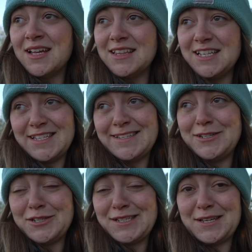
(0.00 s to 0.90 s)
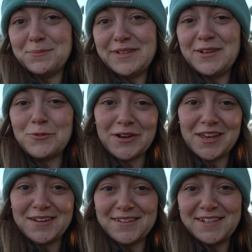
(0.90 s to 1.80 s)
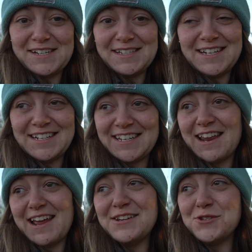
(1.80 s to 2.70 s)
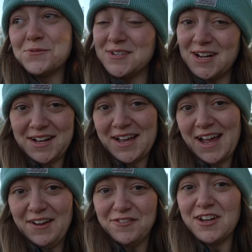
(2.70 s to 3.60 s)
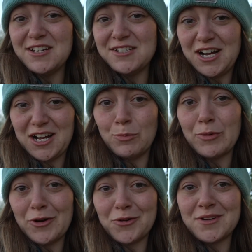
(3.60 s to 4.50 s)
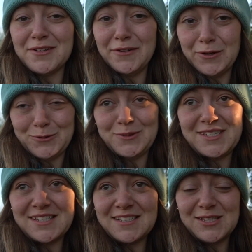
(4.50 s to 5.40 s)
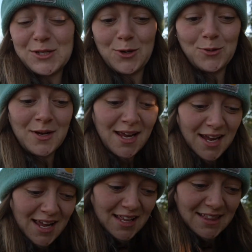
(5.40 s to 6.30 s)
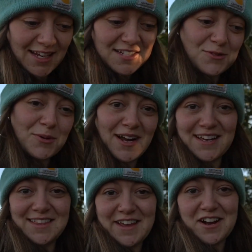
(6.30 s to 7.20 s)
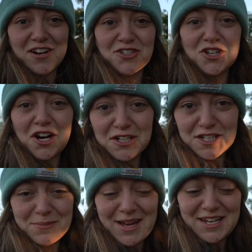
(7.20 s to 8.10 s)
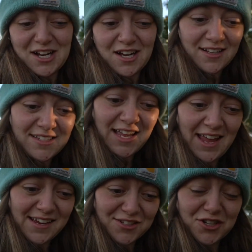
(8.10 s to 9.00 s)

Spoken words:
This is just simply working on their instinct, and I do not have dog-broke goats. So that is why they are charging my dogs and